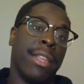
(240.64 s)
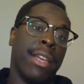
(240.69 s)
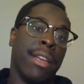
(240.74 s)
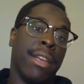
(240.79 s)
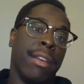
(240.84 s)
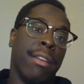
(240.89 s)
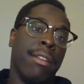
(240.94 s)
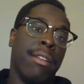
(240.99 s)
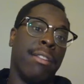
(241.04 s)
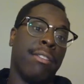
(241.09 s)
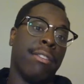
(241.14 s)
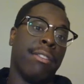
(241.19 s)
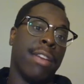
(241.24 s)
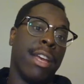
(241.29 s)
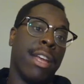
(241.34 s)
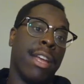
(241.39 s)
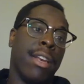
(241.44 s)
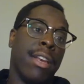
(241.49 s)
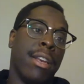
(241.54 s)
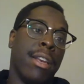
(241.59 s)
is
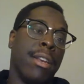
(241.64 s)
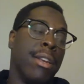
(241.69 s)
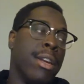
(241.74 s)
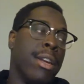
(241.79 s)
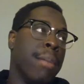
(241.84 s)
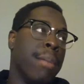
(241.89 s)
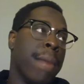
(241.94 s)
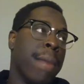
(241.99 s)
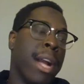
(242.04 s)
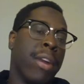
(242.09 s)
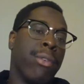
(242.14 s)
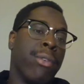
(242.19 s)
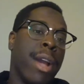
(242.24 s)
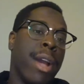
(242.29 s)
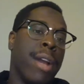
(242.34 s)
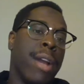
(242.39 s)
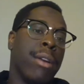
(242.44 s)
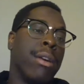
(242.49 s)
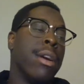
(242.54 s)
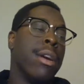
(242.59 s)
in, my
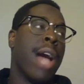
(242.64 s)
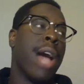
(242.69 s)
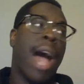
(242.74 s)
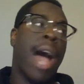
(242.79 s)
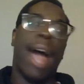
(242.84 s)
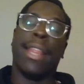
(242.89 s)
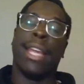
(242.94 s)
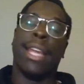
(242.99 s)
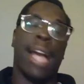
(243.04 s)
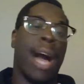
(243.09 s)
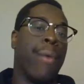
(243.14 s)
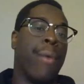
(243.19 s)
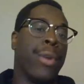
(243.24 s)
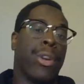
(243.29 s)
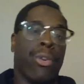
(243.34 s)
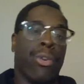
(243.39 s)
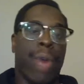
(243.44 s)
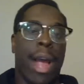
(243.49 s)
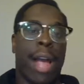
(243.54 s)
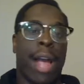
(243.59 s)
creator, I think I would
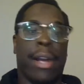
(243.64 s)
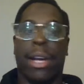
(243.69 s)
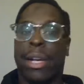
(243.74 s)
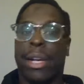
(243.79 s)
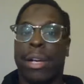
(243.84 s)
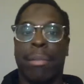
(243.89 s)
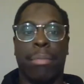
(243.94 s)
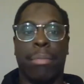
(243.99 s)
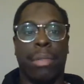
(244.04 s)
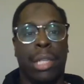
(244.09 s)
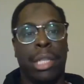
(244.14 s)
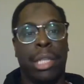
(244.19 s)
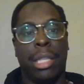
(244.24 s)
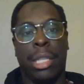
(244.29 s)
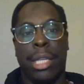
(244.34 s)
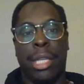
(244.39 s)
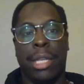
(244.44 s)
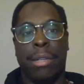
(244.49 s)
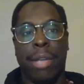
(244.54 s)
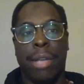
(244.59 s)
crack
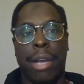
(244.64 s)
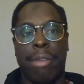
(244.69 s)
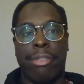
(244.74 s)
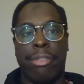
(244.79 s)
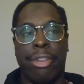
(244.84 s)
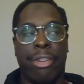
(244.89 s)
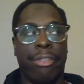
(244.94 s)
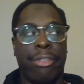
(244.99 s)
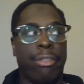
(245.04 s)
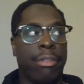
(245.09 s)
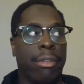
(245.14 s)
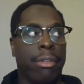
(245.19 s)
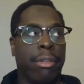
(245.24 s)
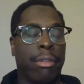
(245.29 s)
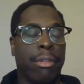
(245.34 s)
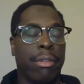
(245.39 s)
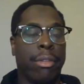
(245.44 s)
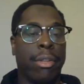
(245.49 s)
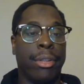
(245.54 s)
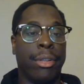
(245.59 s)
completely and just
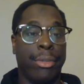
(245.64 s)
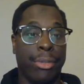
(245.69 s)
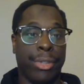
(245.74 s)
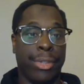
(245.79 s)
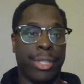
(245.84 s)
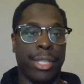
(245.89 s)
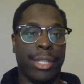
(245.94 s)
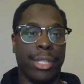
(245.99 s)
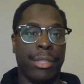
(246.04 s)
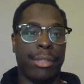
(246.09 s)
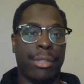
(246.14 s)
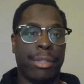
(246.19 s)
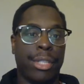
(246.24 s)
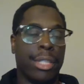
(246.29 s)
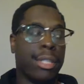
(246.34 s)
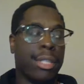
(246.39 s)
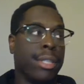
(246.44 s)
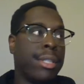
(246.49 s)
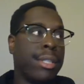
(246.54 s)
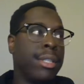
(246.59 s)
lose it.
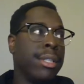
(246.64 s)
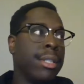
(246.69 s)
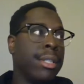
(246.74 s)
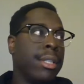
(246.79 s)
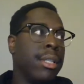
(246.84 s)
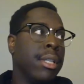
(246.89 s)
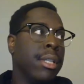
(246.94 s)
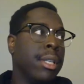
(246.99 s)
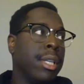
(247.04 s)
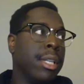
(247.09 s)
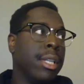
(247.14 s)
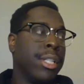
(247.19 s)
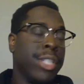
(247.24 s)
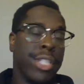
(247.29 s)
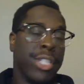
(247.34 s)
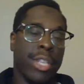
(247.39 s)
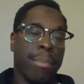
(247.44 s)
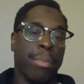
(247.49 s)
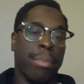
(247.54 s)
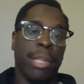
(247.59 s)
Just
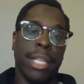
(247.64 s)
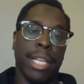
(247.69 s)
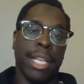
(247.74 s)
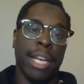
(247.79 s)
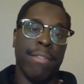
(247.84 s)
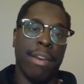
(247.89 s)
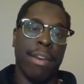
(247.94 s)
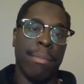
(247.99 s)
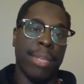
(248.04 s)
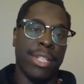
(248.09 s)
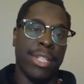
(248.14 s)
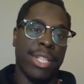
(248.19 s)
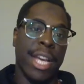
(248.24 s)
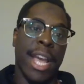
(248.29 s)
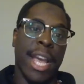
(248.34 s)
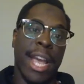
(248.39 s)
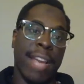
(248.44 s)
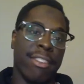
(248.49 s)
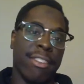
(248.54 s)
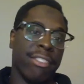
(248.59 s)
completely give up and just say,
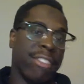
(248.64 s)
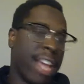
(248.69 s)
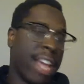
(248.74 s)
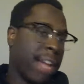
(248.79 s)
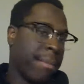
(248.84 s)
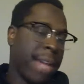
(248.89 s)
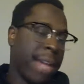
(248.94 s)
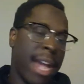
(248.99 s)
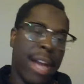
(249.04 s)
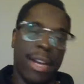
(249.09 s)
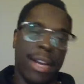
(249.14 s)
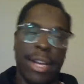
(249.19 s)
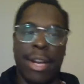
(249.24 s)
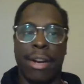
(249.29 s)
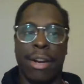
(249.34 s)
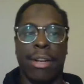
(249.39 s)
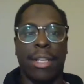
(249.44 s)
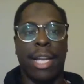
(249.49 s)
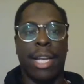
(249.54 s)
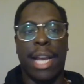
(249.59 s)
hey, just take me out of
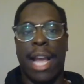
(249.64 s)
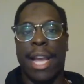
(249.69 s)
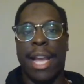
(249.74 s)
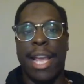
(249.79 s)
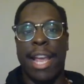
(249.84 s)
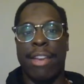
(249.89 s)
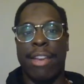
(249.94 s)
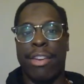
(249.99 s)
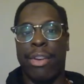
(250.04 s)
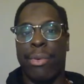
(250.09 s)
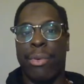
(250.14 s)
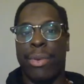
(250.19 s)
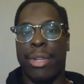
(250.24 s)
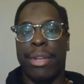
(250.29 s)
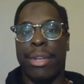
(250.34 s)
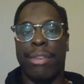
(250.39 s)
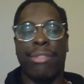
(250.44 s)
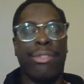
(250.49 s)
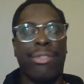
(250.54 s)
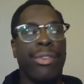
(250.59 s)
here. Like, I can't deal with
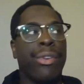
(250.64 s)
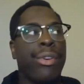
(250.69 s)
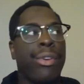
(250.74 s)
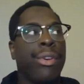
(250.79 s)
this.